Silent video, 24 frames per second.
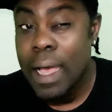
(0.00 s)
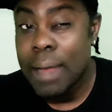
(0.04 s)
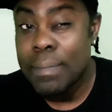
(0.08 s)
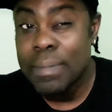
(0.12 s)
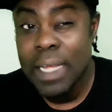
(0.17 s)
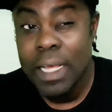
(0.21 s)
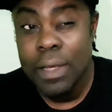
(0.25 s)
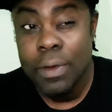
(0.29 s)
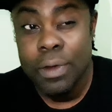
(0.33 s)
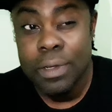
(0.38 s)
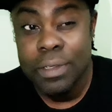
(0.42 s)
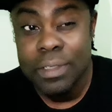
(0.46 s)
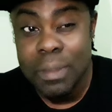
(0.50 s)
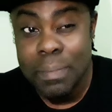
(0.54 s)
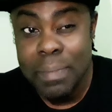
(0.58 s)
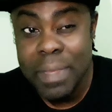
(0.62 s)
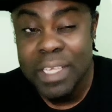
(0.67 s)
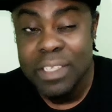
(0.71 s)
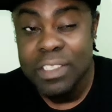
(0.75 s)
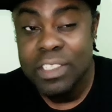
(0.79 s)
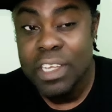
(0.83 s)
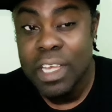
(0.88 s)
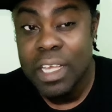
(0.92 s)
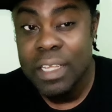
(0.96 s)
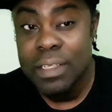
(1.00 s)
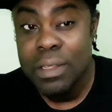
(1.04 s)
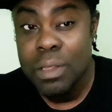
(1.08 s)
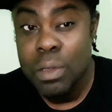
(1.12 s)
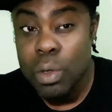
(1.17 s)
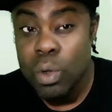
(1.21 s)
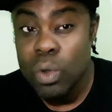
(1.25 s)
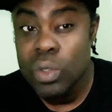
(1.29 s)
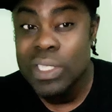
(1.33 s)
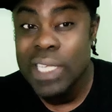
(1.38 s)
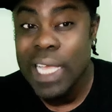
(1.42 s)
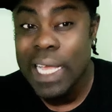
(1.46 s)
I'm not going to
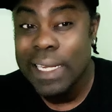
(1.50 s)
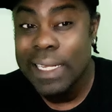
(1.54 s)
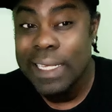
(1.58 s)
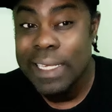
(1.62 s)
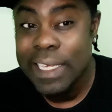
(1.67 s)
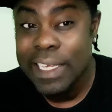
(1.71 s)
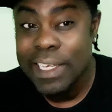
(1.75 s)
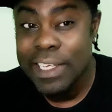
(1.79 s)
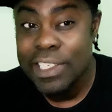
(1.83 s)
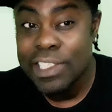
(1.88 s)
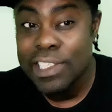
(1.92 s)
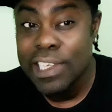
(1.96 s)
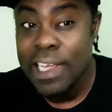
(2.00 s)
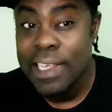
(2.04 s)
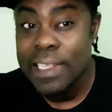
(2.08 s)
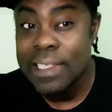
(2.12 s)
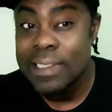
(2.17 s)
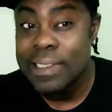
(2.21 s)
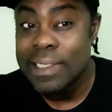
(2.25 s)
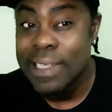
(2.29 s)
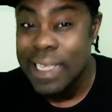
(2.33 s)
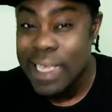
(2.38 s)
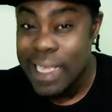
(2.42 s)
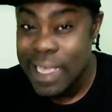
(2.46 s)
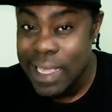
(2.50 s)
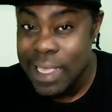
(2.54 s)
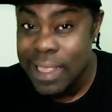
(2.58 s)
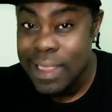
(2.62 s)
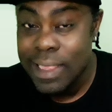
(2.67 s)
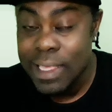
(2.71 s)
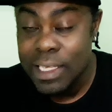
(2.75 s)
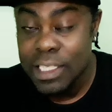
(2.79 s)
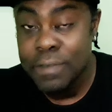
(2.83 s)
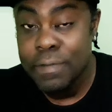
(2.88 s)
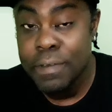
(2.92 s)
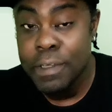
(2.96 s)
mention those allegations
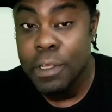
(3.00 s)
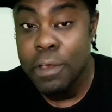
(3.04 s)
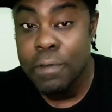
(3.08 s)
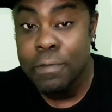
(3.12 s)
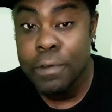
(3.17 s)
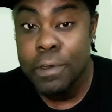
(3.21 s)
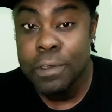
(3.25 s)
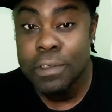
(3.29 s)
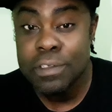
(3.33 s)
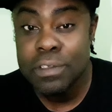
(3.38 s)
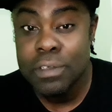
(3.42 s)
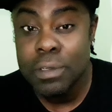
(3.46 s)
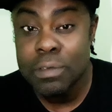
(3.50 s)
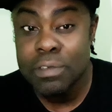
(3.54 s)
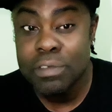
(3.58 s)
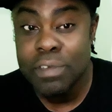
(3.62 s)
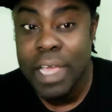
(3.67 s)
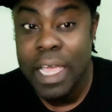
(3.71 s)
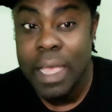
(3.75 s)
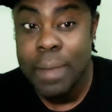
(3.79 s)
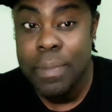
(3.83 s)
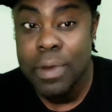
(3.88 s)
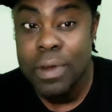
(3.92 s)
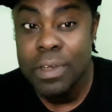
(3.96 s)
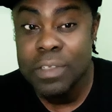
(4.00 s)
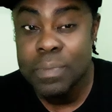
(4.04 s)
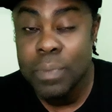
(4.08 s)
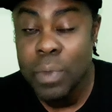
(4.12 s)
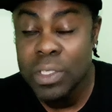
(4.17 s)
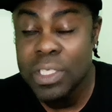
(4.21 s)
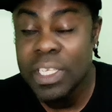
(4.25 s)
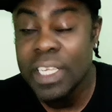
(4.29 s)
in this video, viewers and subscribers,